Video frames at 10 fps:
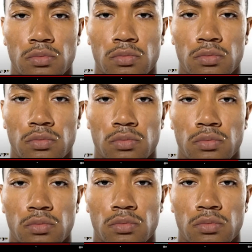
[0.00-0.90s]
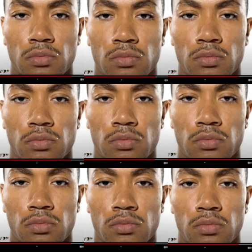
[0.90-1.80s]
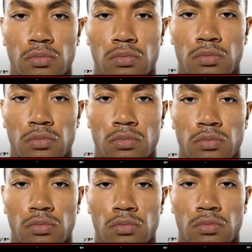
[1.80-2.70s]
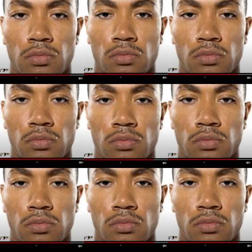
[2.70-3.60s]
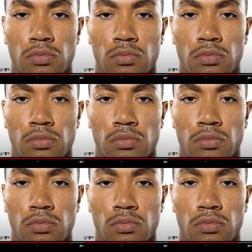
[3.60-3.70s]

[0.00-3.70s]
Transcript: (not speaking)